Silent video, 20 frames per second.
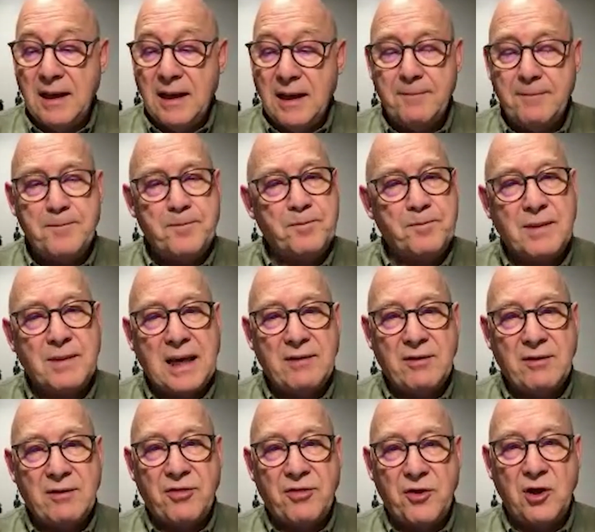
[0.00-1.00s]
And
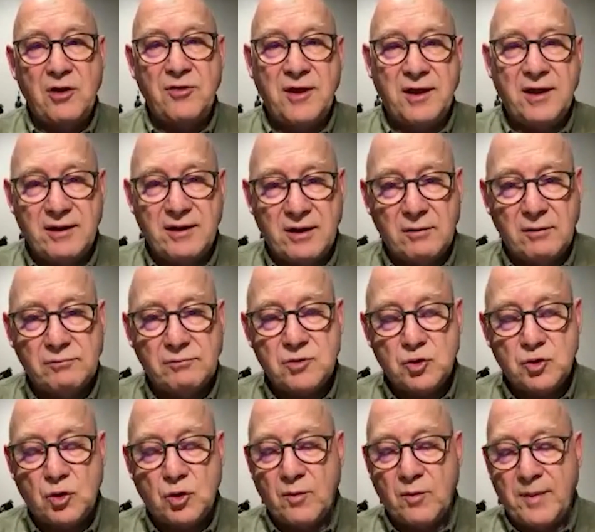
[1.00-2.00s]
the third thing that I'll
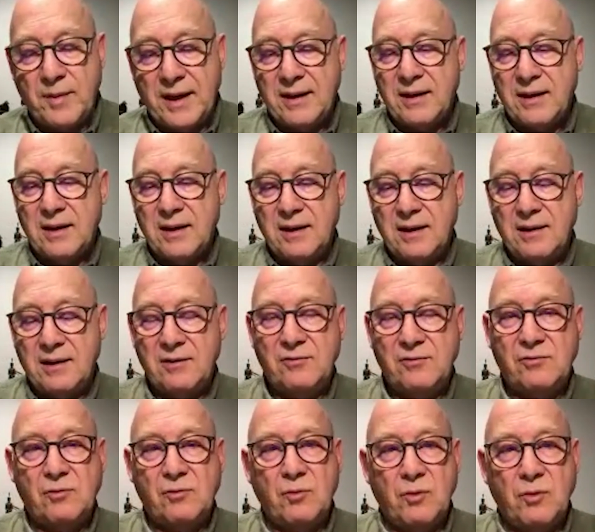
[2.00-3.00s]
talk about
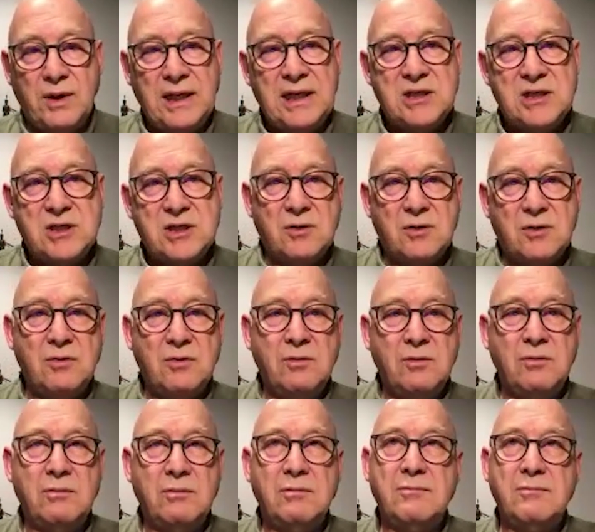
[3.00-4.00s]
is we need
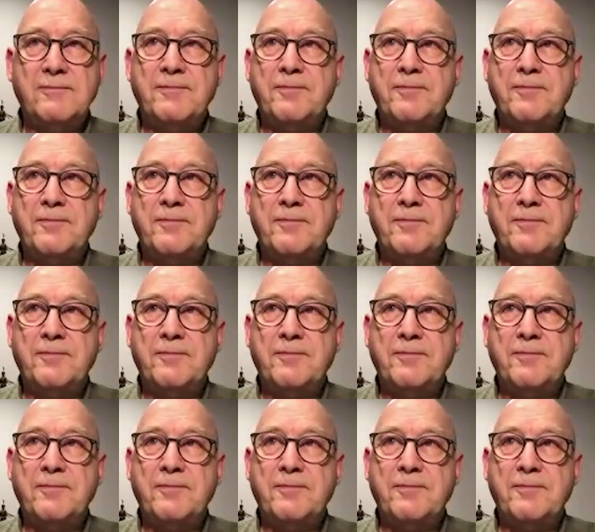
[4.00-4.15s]
to